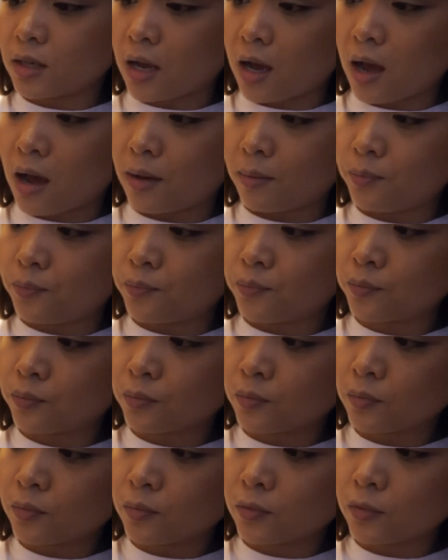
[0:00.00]
top.
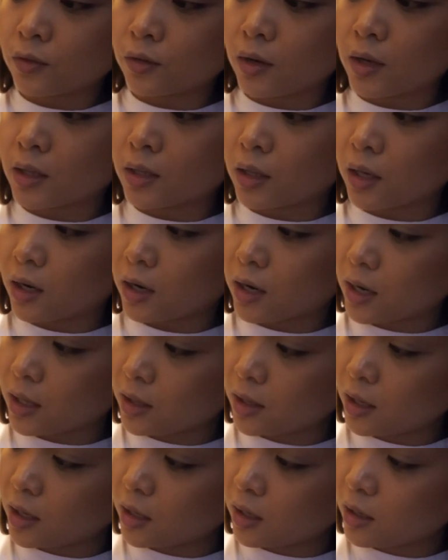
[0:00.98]
Right there, I
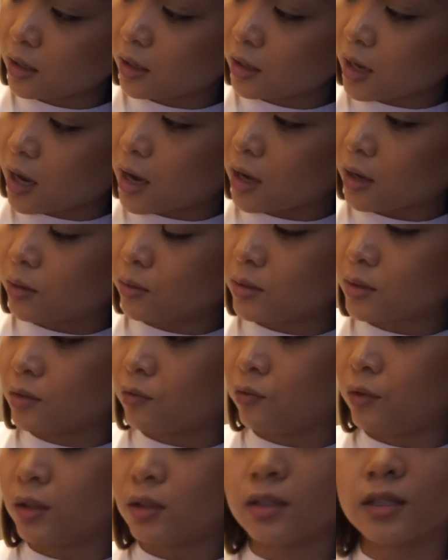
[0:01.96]
think. Yeah, it was
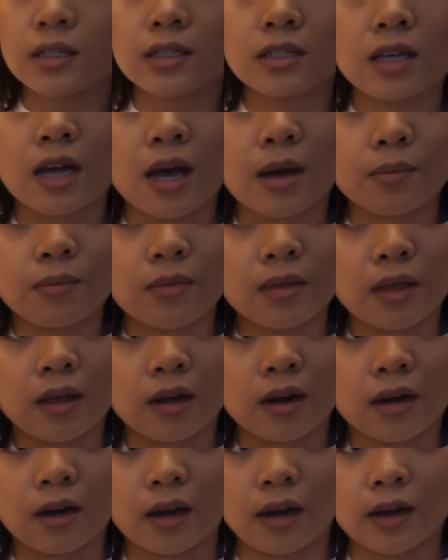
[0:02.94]
full to the top
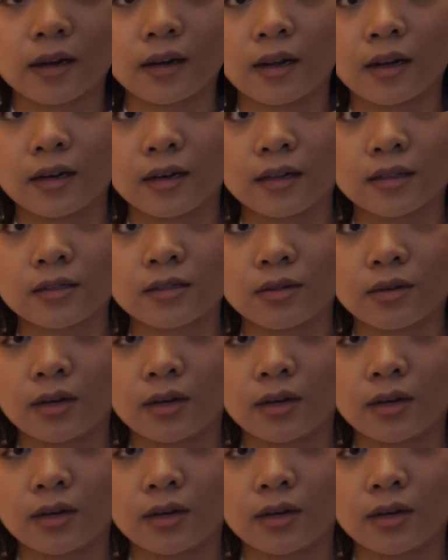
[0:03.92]
there, and then it's